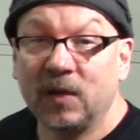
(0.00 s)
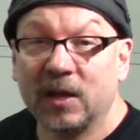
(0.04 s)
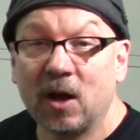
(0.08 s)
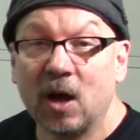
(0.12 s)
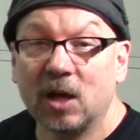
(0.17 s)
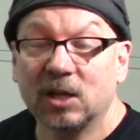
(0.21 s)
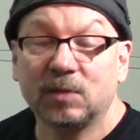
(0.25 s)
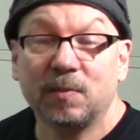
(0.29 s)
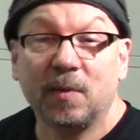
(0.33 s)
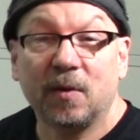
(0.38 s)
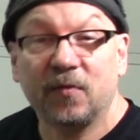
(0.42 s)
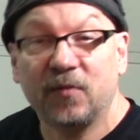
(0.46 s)
they
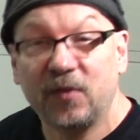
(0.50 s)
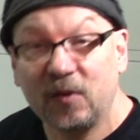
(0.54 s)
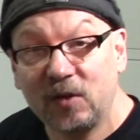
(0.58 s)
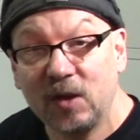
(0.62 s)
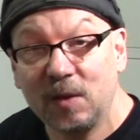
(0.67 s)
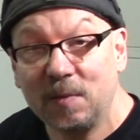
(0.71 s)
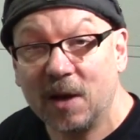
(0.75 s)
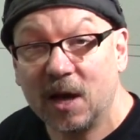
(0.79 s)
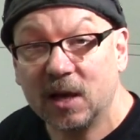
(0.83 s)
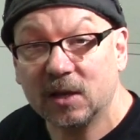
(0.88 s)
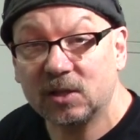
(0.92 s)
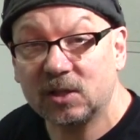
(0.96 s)
cost about 50
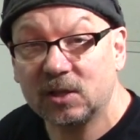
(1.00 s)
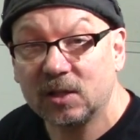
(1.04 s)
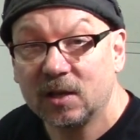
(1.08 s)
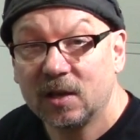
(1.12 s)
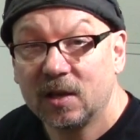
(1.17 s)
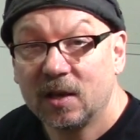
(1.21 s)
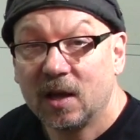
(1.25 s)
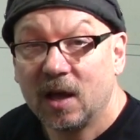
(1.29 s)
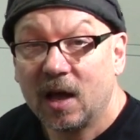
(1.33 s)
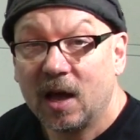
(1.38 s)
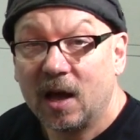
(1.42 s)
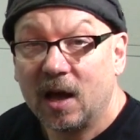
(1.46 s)
bucks,
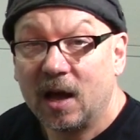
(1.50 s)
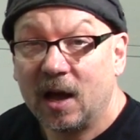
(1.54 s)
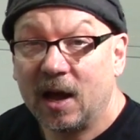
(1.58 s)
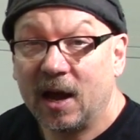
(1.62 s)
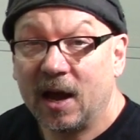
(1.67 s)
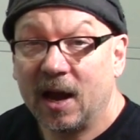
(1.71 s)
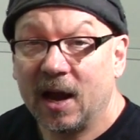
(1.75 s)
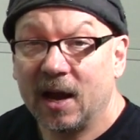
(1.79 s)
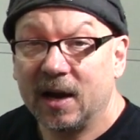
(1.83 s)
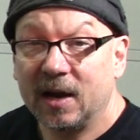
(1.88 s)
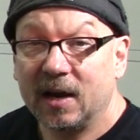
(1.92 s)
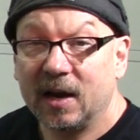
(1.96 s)

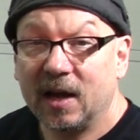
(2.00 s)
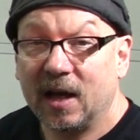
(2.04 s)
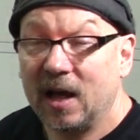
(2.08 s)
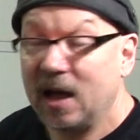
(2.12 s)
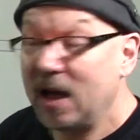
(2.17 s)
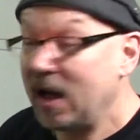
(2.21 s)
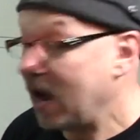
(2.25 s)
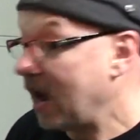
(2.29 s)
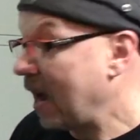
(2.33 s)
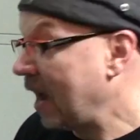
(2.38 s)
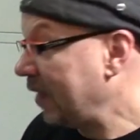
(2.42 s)
and uh,